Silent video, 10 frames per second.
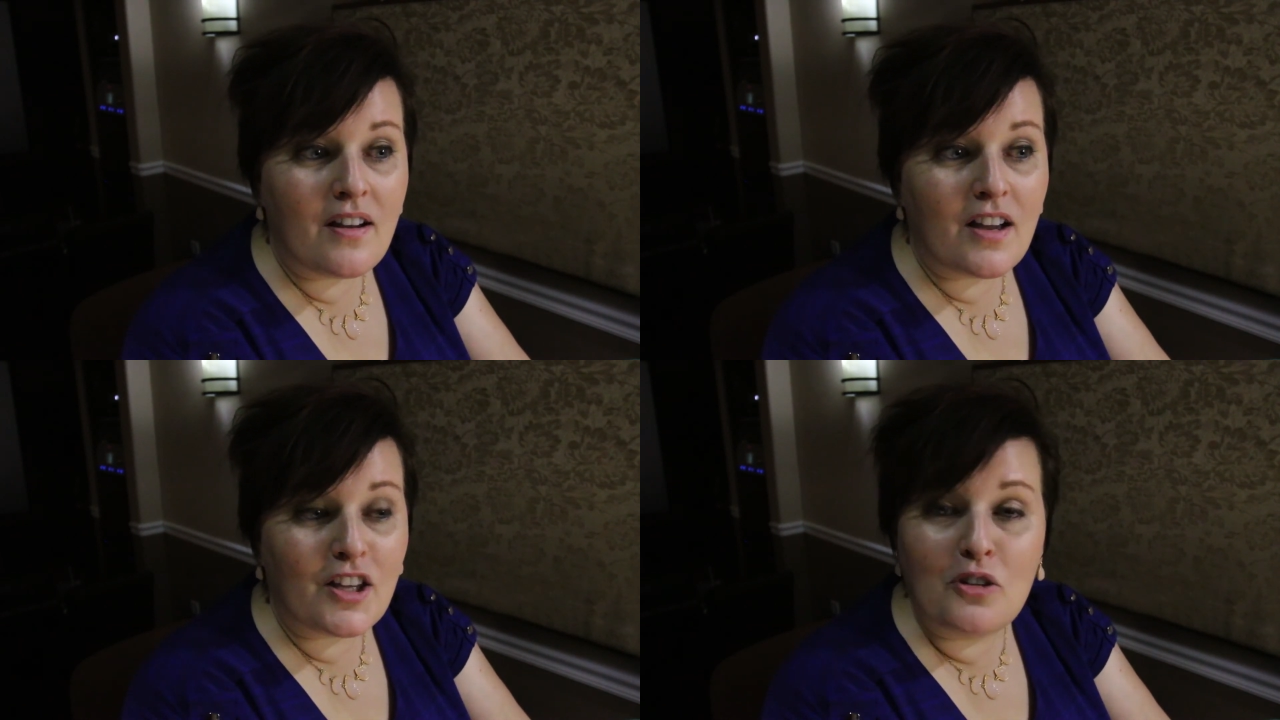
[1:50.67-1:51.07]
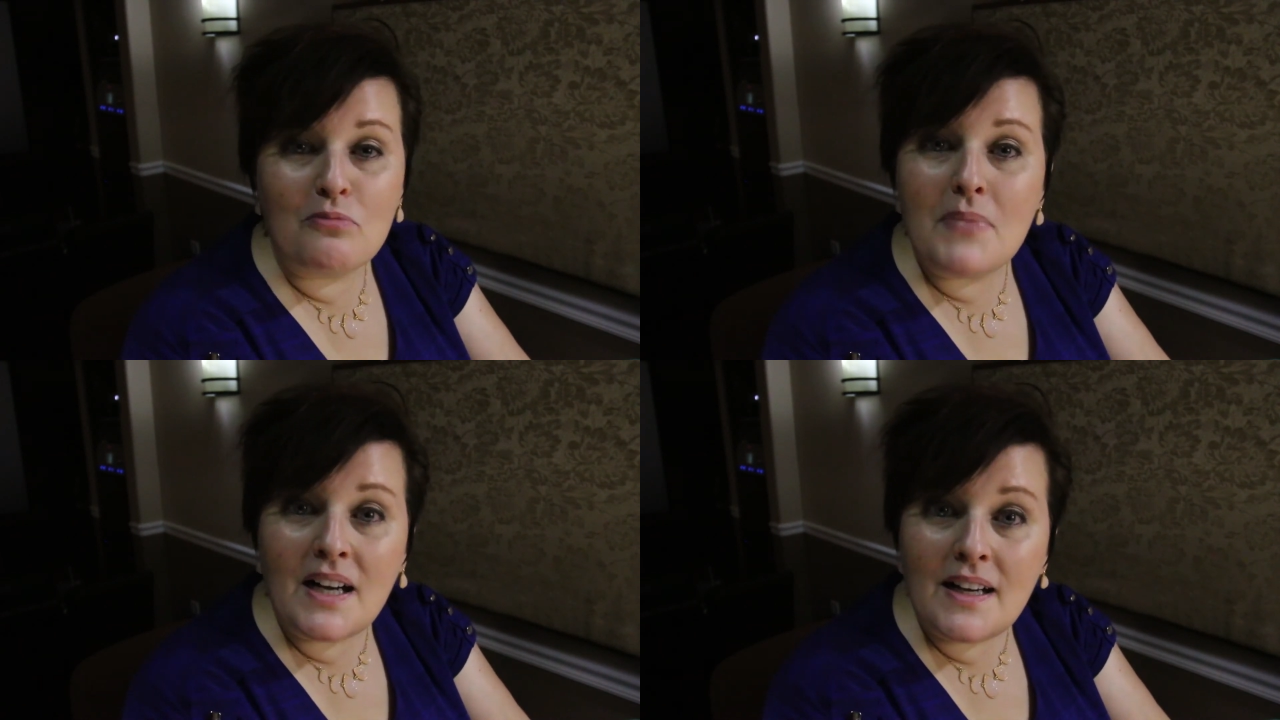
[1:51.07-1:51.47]
a cute
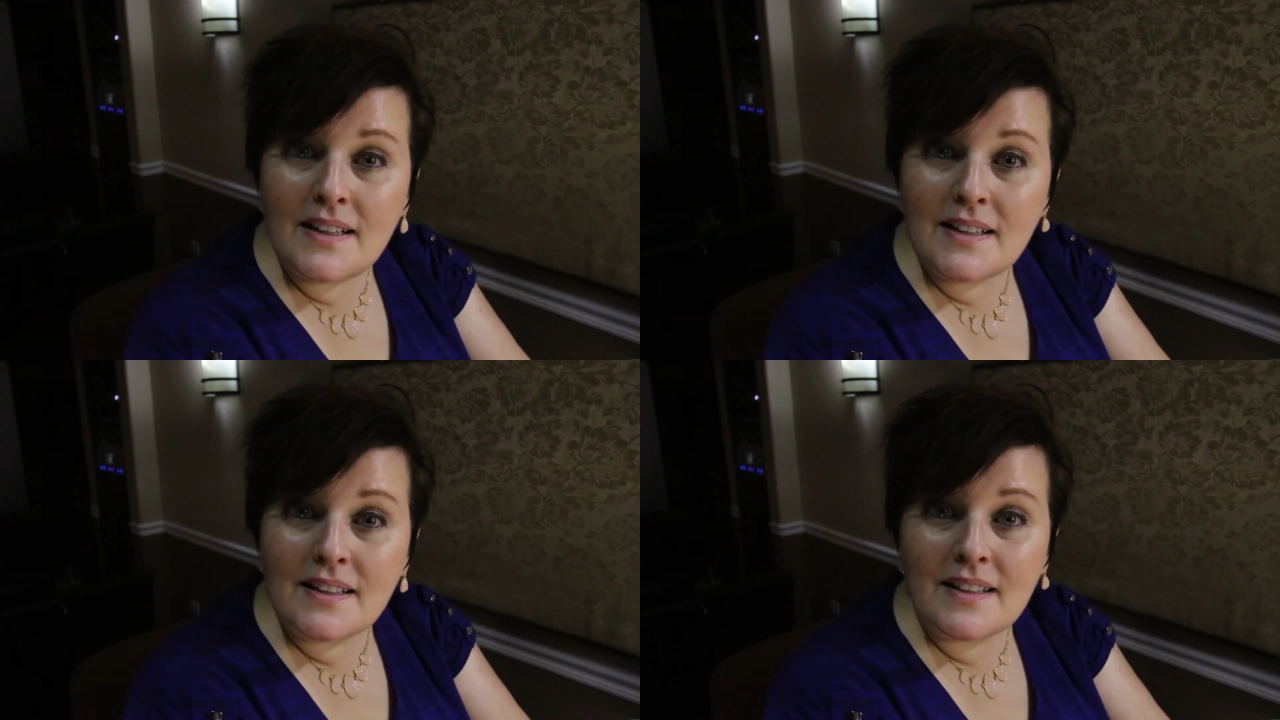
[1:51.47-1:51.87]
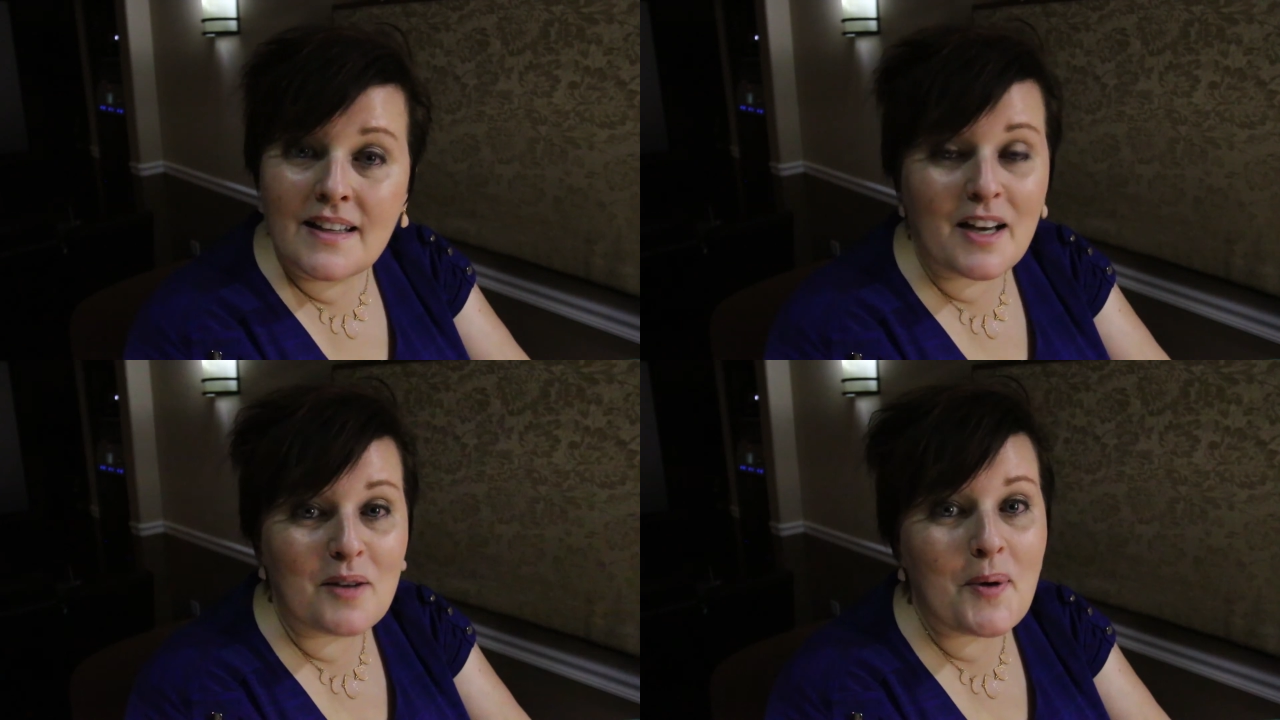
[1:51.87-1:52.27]
mug
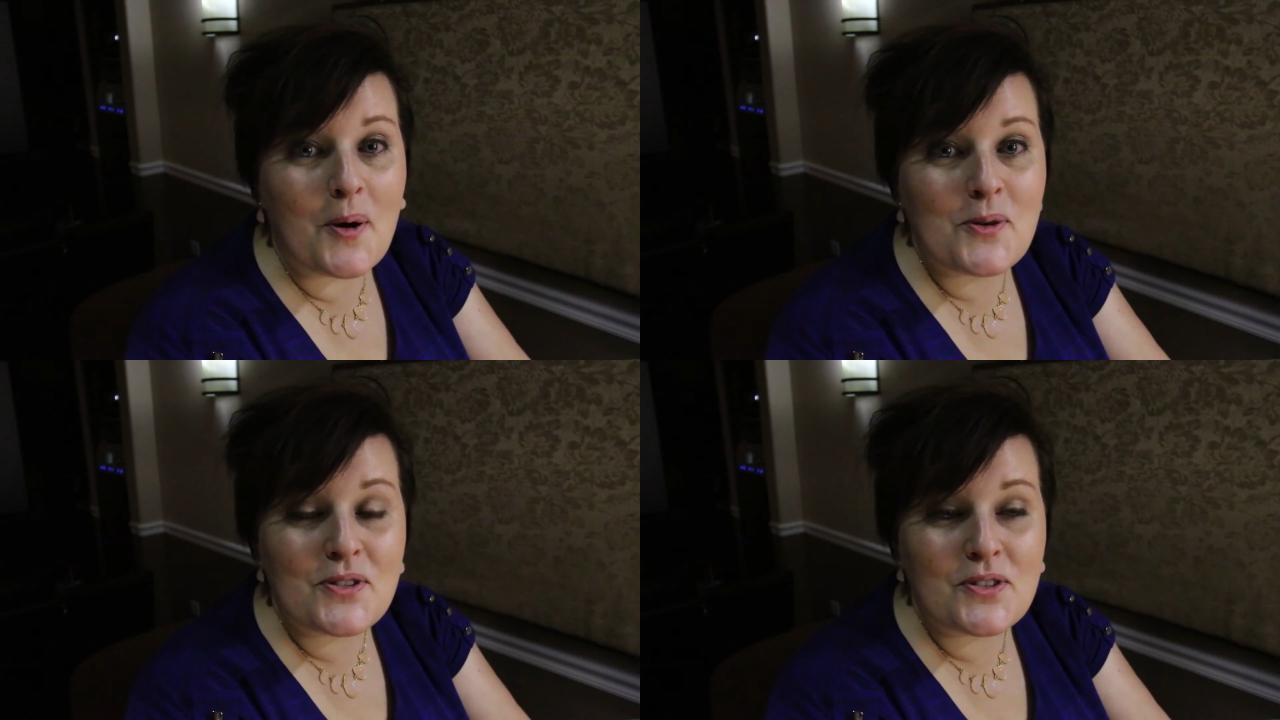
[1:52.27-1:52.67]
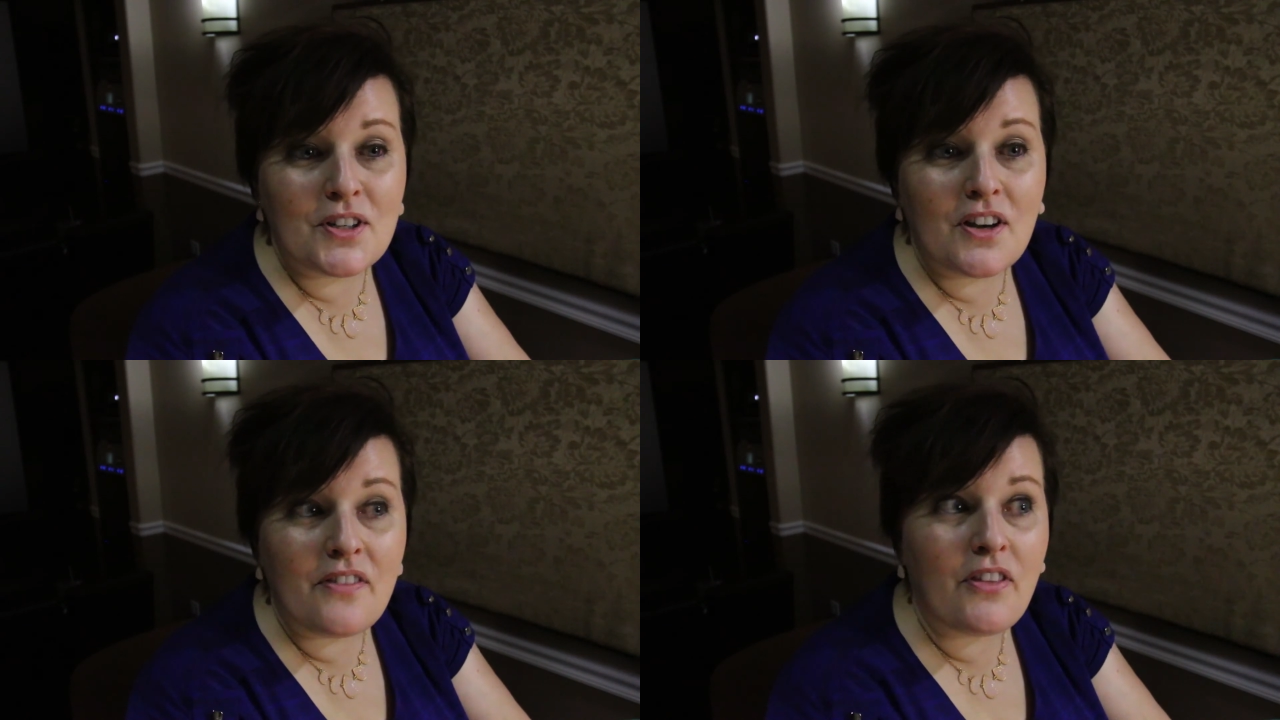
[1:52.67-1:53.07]
and a
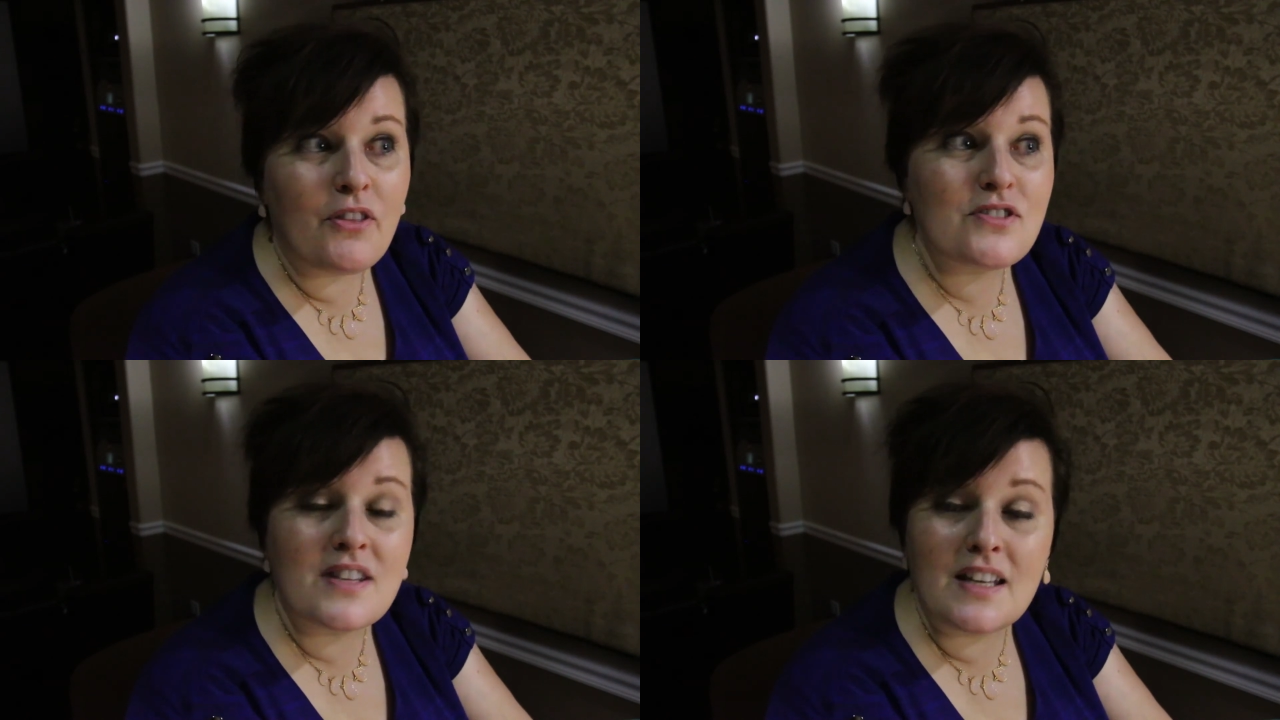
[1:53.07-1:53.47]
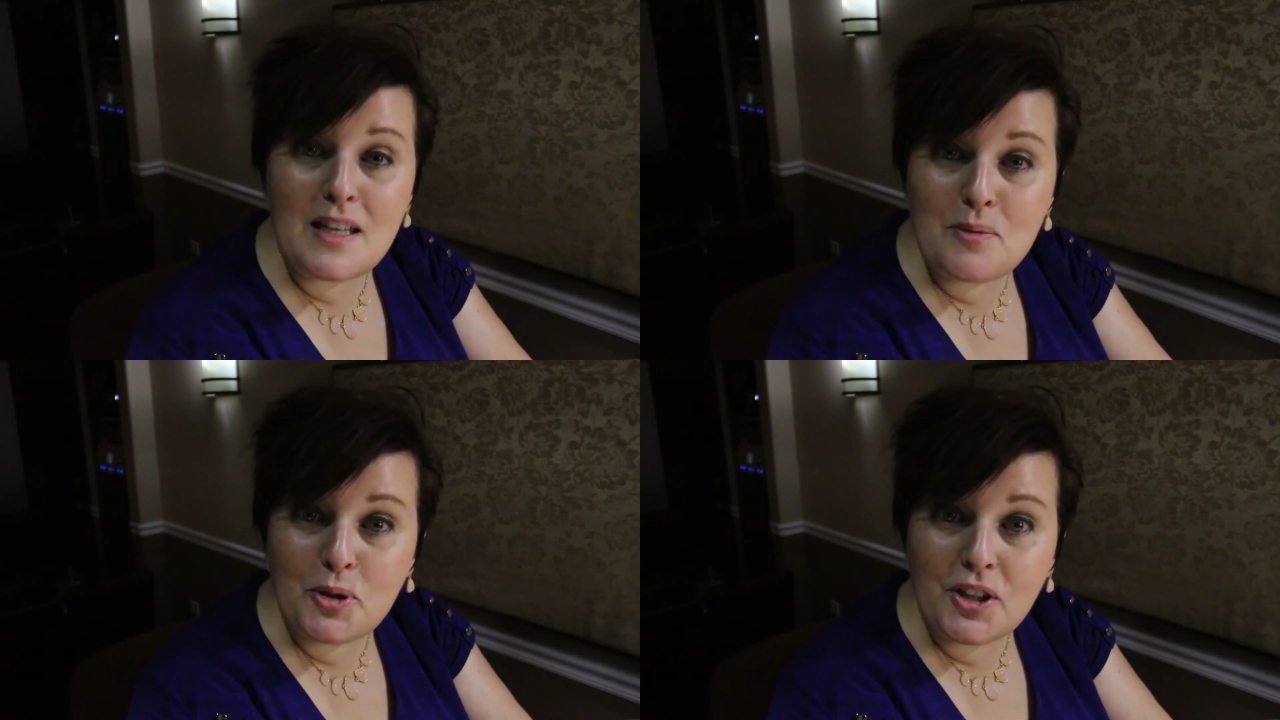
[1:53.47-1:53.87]
poster, and then there's the
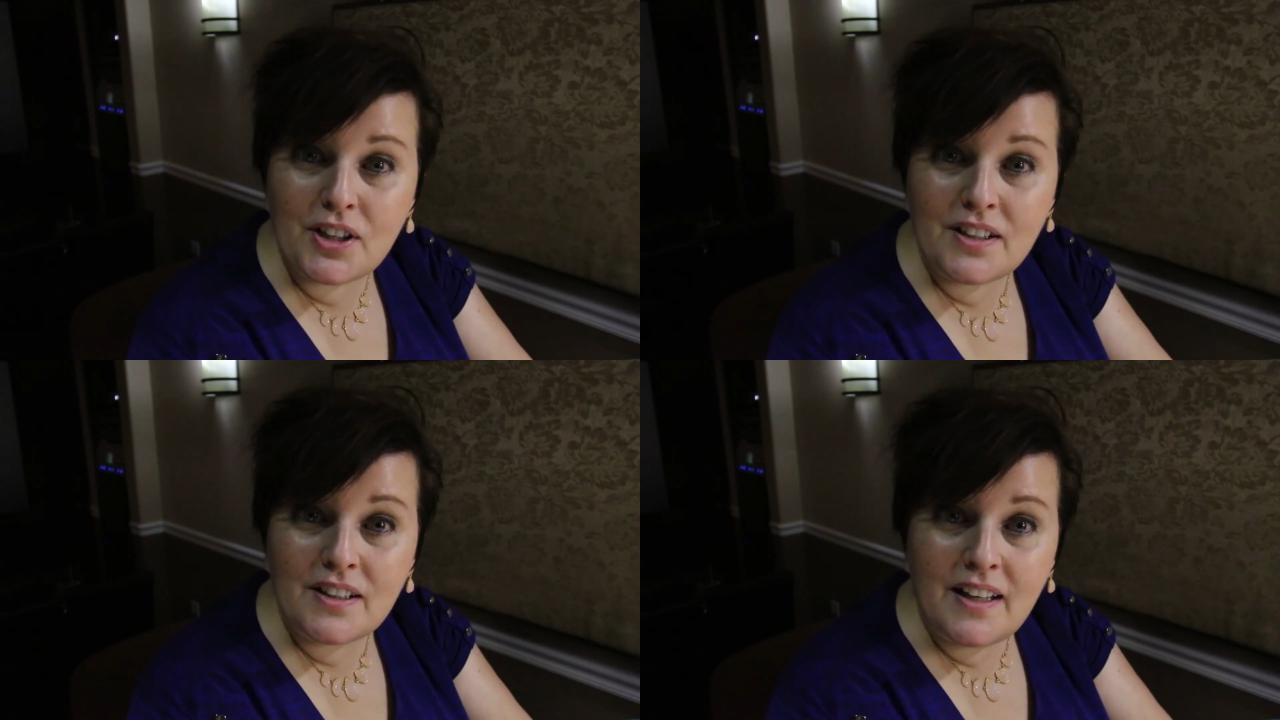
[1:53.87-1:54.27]
ebook.